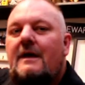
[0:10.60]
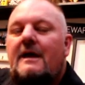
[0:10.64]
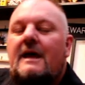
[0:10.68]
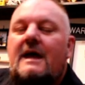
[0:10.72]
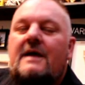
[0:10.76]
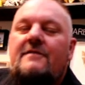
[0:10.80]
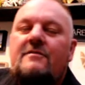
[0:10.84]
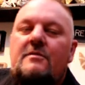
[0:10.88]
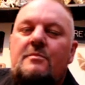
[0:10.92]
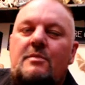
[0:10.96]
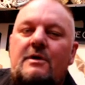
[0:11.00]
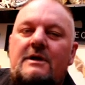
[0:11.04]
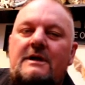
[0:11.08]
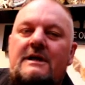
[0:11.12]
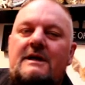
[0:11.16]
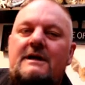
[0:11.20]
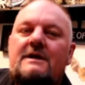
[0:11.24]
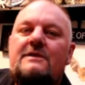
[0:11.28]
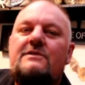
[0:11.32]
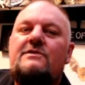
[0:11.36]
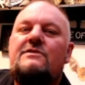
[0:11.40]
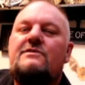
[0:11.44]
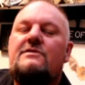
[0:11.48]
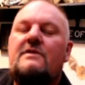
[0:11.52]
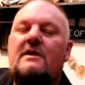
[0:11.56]
Hey everybody,
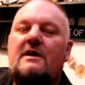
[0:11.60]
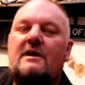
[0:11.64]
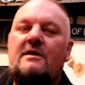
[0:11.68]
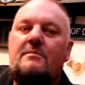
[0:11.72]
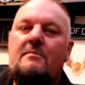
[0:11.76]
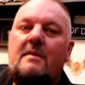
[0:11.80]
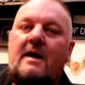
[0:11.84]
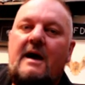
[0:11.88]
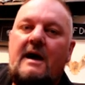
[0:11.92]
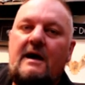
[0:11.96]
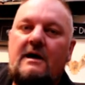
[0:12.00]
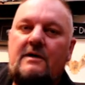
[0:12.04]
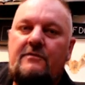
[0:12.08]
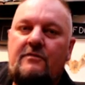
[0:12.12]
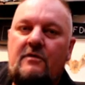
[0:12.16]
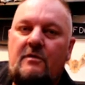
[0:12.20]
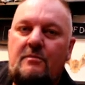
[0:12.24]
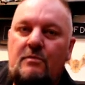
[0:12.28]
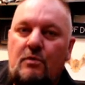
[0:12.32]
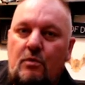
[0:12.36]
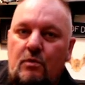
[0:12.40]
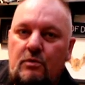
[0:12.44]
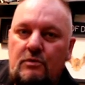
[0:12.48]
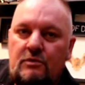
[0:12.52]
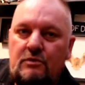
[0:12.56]
it's Mark
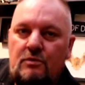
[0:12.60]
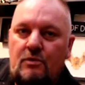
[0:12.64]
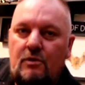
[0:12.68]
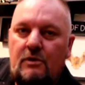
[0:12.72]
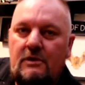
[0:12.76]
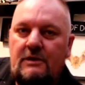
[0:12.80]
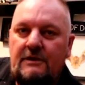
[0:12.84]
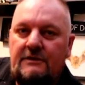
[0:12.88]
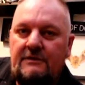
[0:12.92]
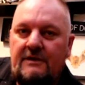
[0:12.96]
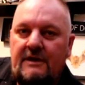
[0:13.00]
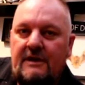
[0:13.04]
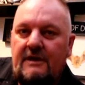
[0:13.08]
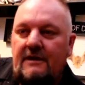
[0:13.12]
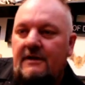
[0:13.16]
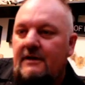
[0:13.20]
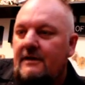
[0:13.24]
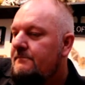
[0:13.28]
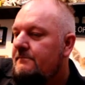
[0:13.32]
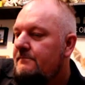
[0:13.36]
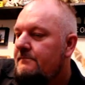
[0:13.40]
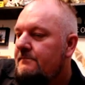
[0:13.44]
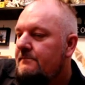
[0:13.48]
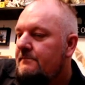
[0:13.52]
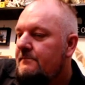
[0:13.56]
from Haunted Auckland here.
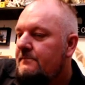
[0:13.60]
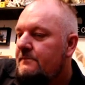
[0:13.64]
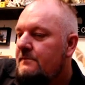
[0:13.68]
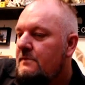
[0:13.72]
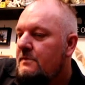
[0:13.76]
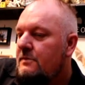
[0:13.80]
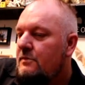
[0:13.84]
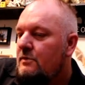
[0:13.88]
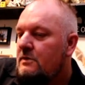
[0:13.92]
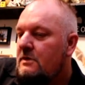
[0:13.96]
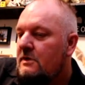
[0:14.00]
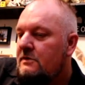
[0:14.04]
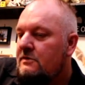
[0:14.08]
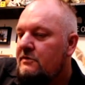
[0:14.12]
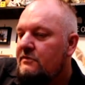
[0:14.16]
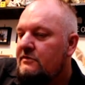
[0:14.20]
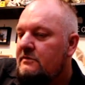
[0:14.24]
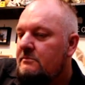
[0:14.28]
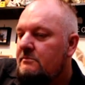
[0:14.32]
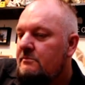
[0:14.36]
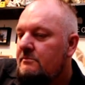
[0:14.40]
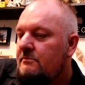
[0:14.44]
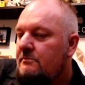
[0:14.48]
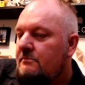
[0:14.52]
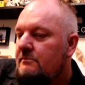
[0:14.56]
I thought I'd just
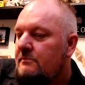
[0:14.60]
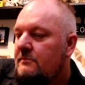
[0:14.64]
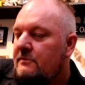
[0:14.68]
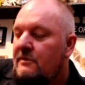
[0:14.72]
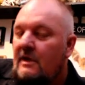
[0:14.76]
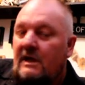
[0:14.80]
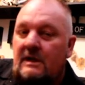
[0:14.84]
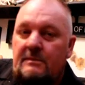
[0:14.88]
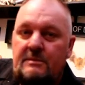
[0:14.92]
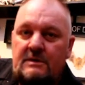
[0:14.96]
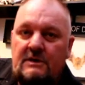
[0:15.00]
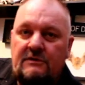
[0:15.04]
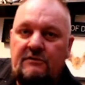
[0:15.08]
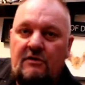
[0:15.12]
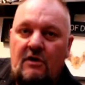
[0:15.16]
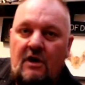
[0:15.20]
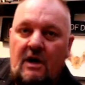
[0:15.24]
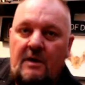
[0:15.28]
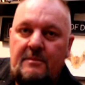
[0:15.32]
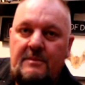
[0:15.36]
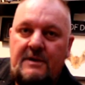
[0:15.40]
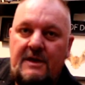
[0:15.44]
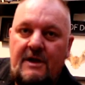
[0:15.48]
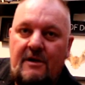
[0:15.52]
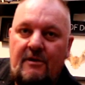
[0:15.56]
take a bit of
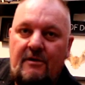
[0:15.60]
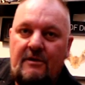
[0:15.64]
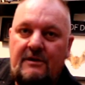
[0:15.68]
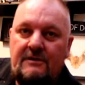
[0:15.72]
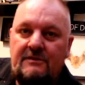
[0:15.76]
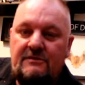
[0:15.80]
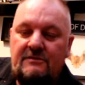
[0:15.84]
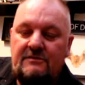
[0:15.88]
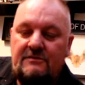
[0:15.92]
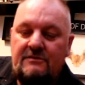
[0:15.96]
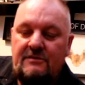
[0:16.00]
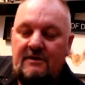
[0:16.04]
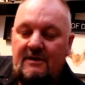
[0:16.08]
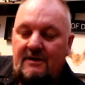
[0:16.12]
time here and